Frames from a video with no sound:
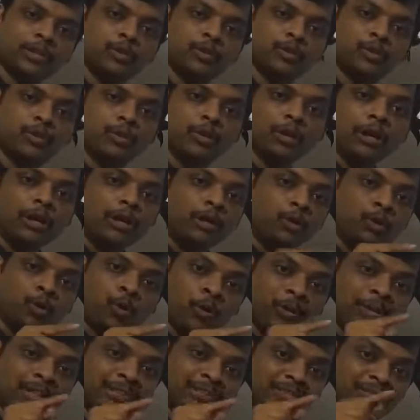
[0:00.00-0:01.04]
So no
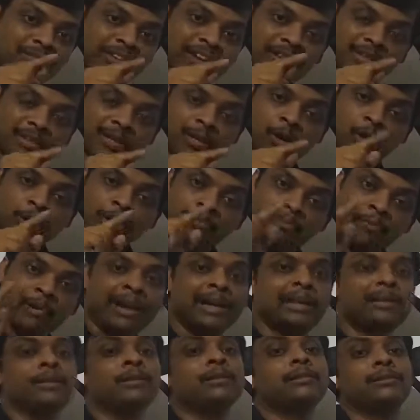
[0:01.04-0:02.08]
restriction on
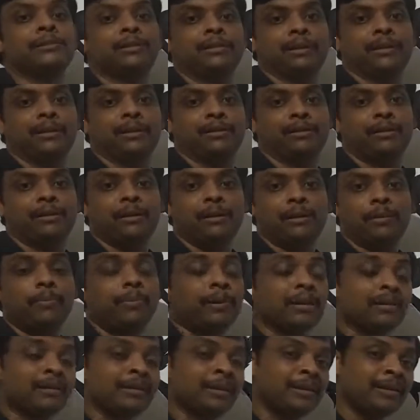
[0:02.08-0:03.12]
final state,
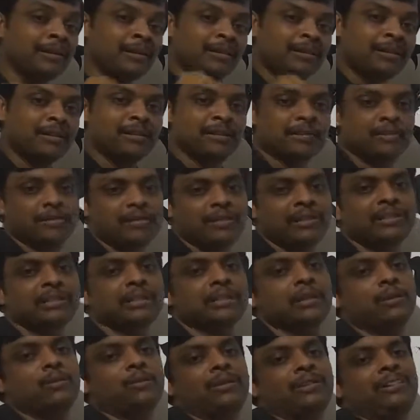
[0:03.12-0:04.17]
but there is a
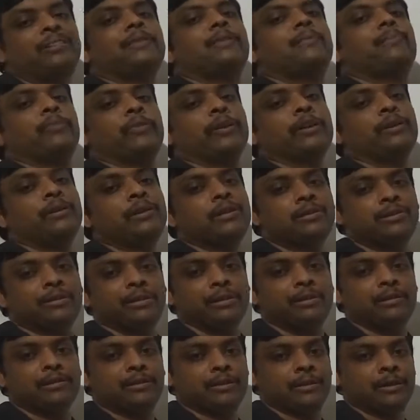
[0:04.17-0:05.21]
restriction on
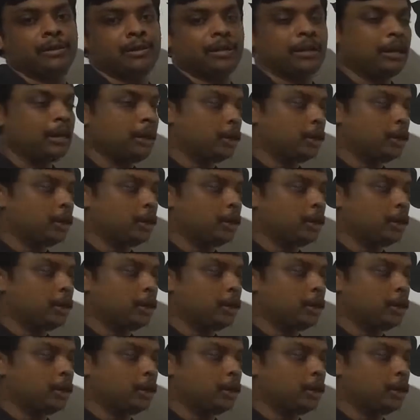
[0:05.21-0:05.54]
initial state.